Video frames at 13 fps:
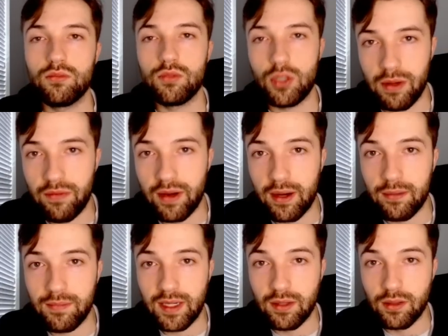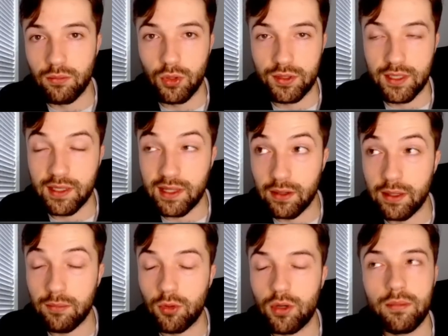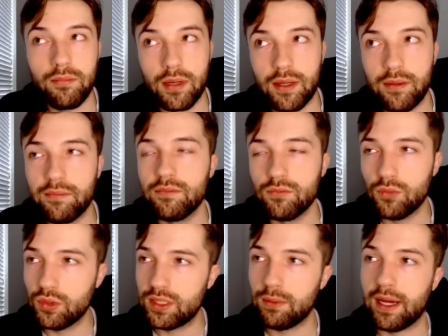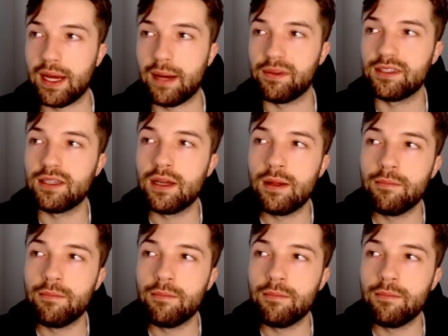To be fair, Kellen Moore is not there anymore, but we'll see what happens.